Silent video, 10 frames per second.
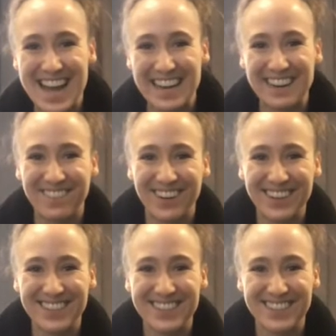any
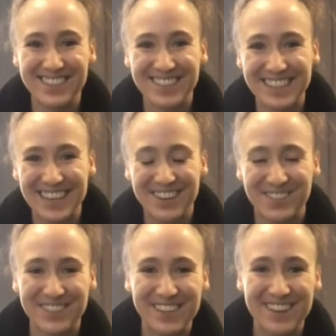furniture doing that.
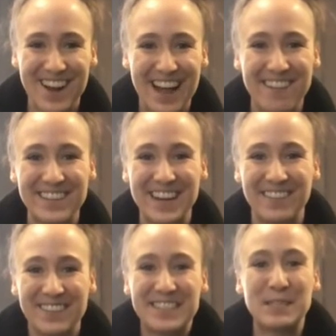Hopefully we all have enough
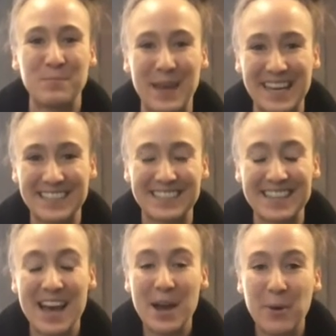space.
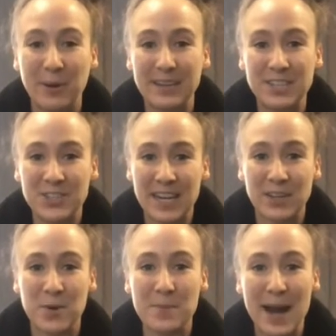We're going to try to
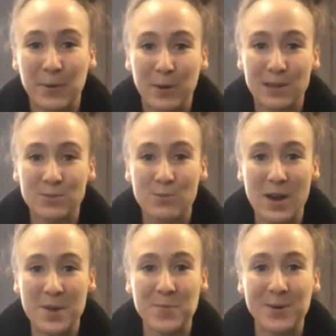go backwards
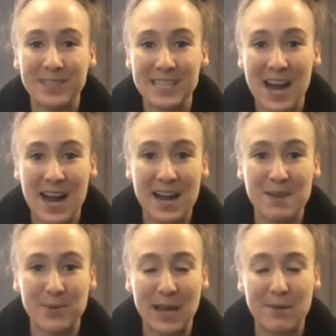one more
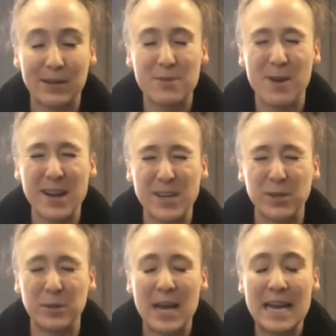time. Okay, I really want
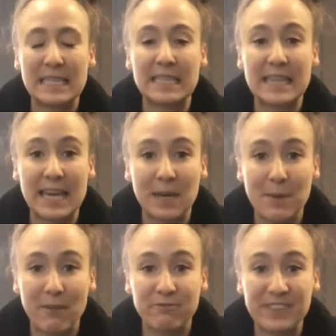you to think
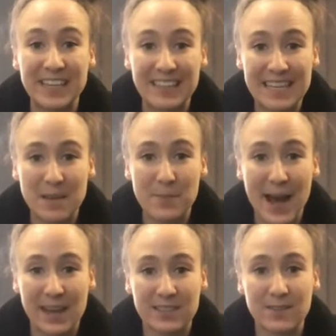about feeling the
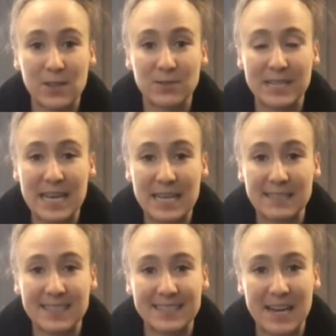backs of those knees
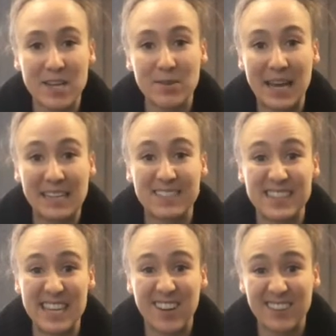because now you can't
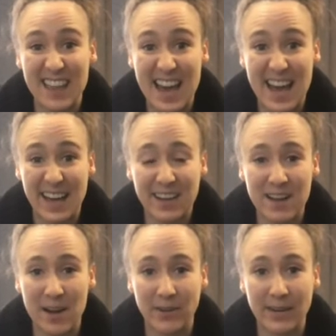see your leg.
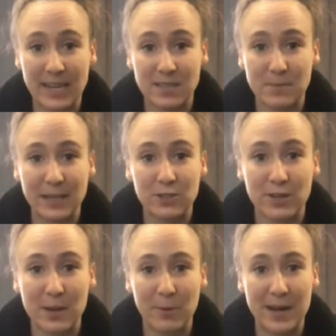All right, so make sure
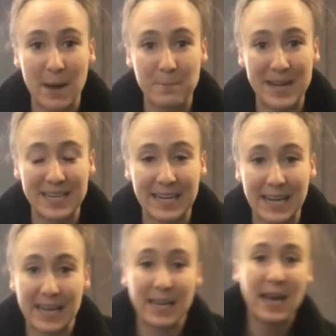that we're not bending
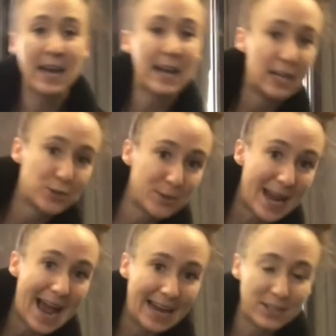it into an
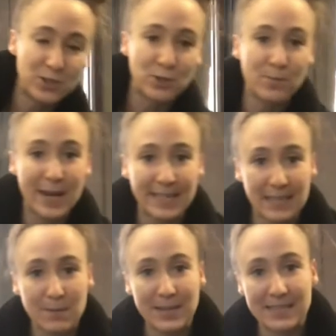attitude back
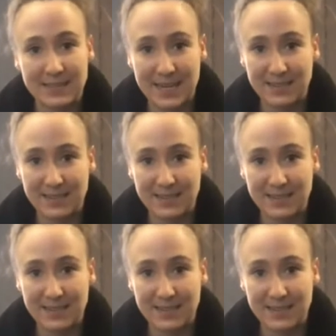there, but it's nice